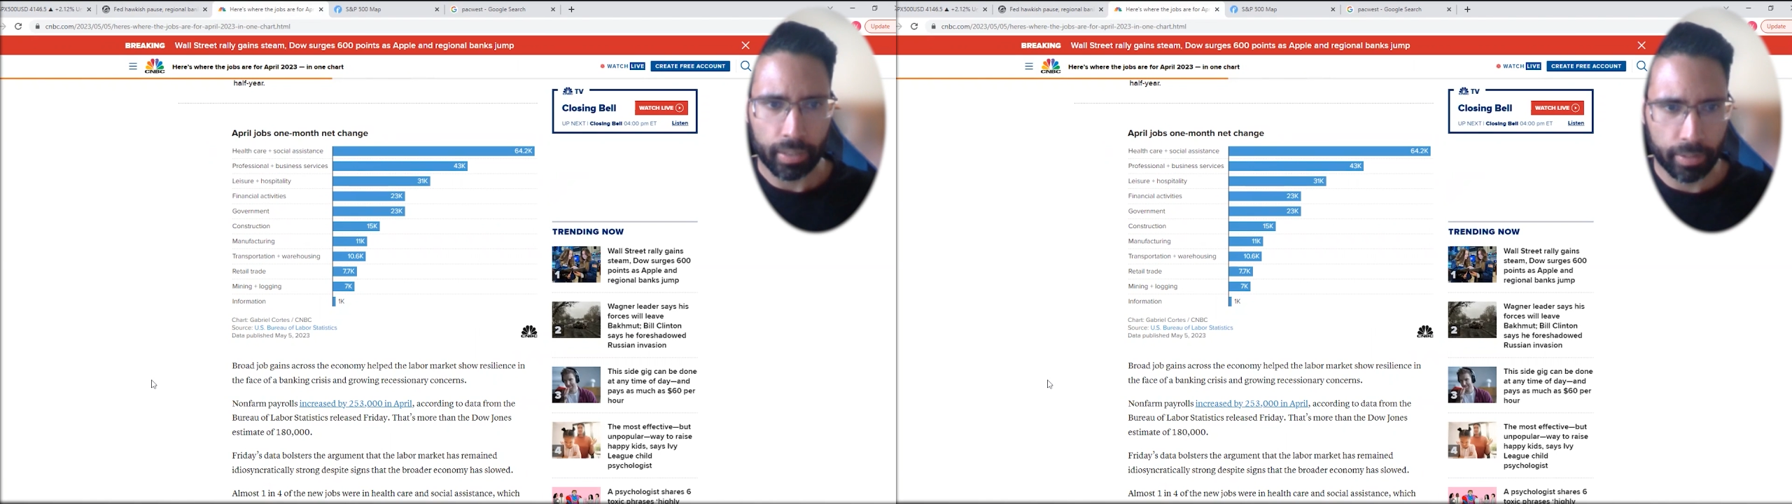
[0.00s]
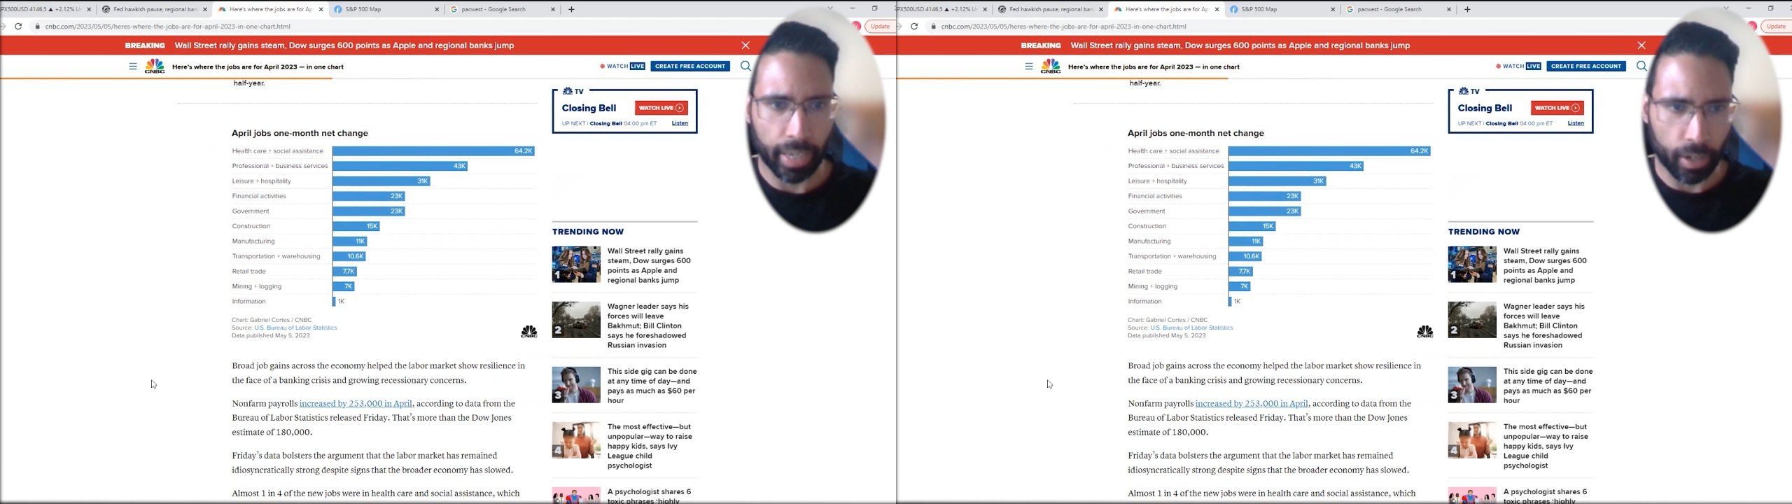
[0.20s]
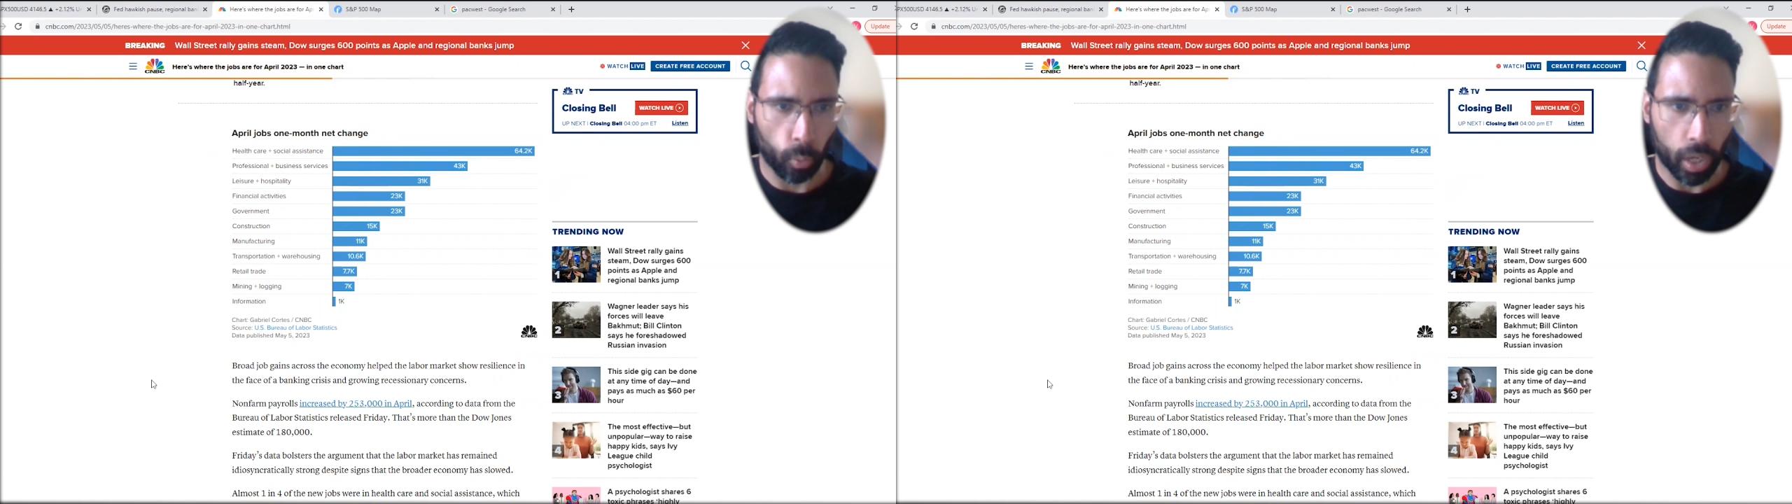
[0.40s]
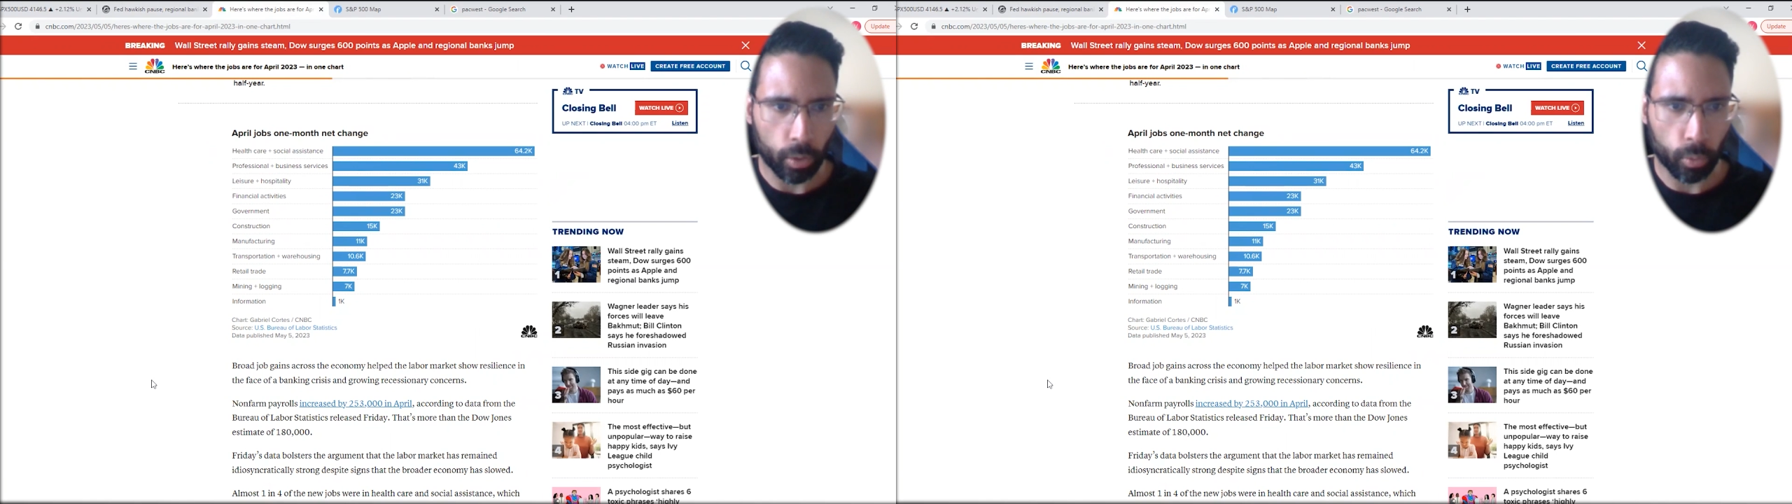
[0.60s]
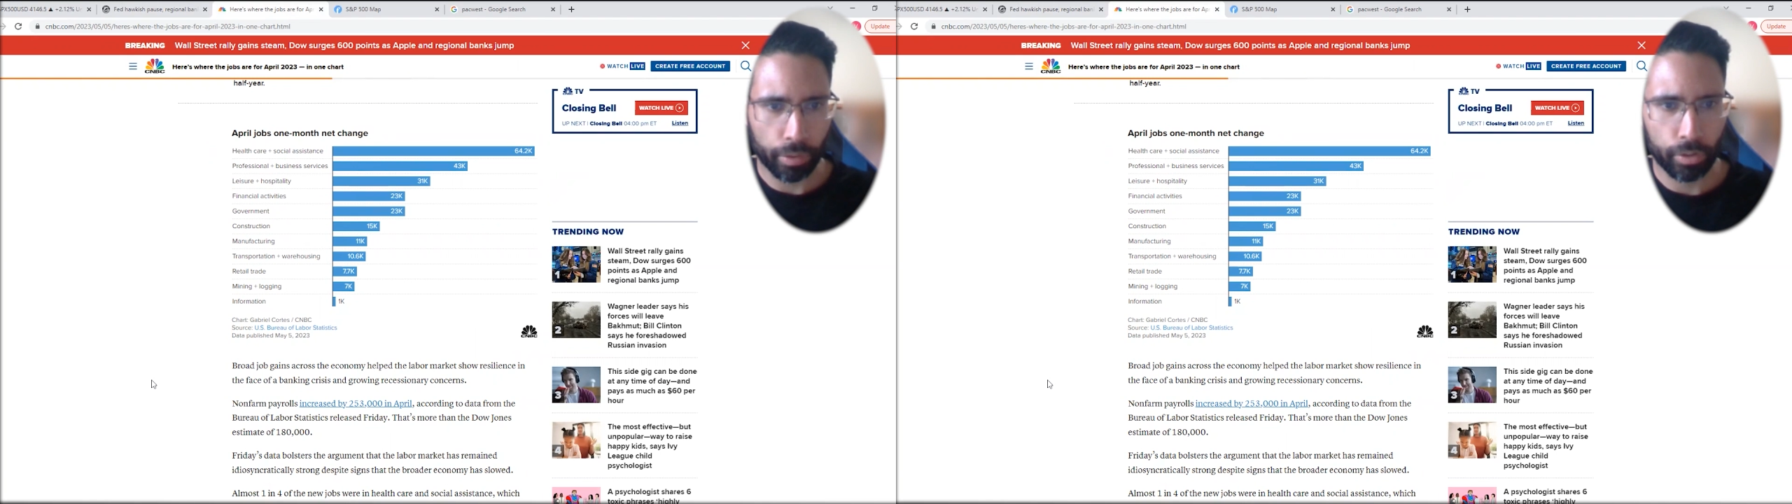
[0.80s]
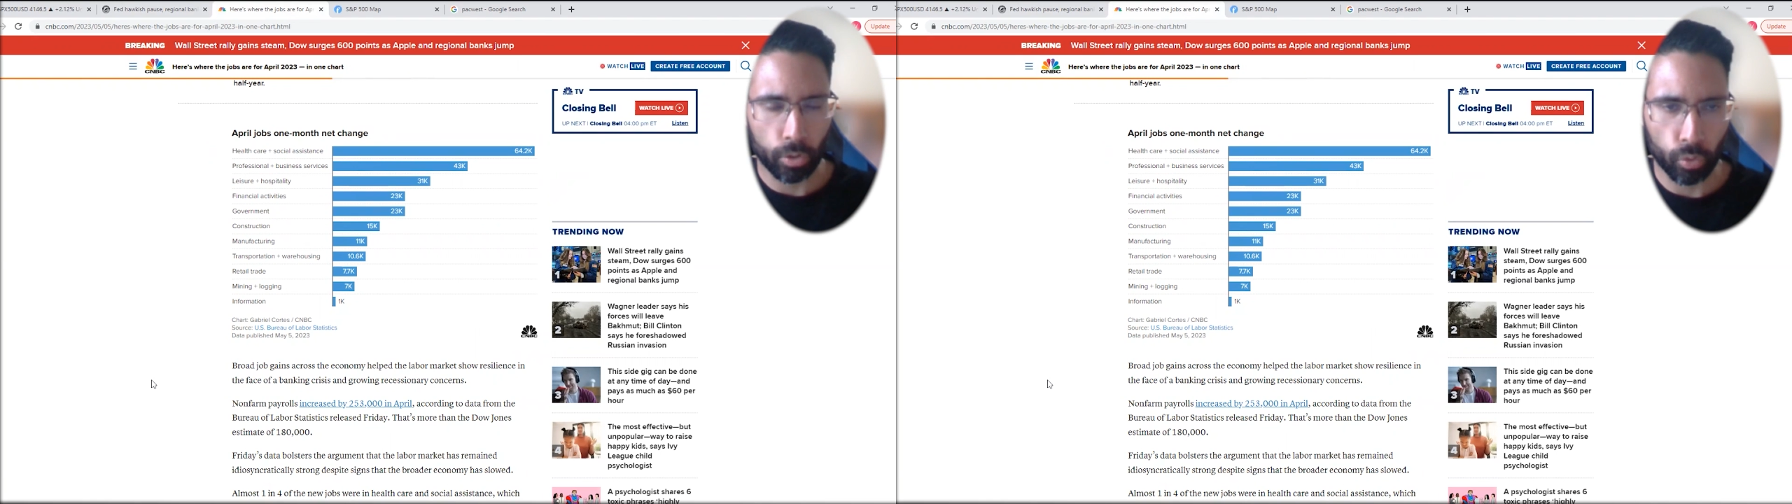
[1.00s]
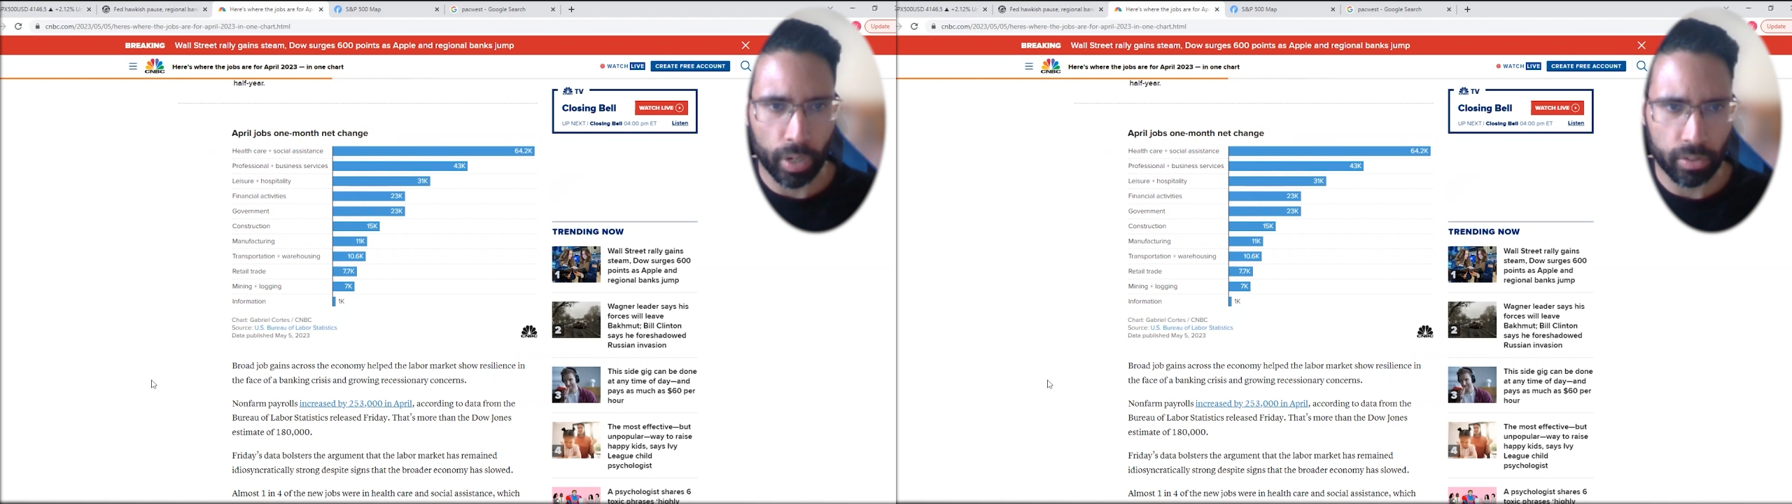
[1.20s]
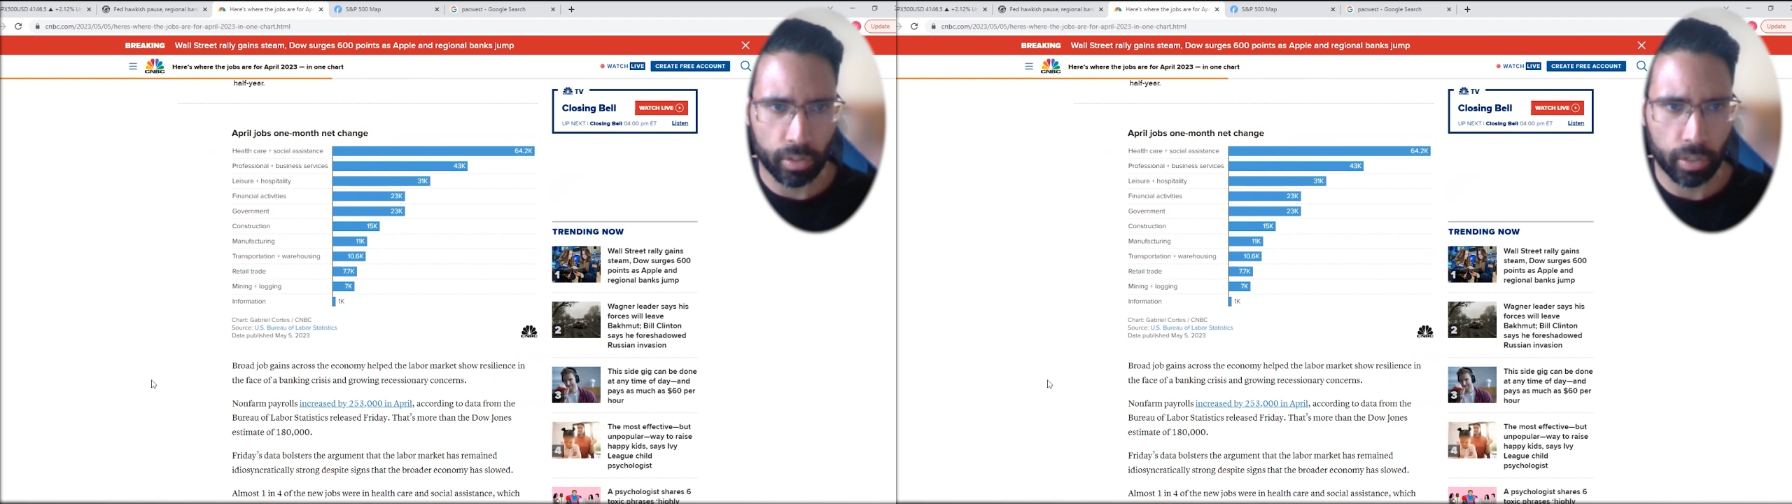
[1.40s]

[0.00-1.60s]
get away with, raising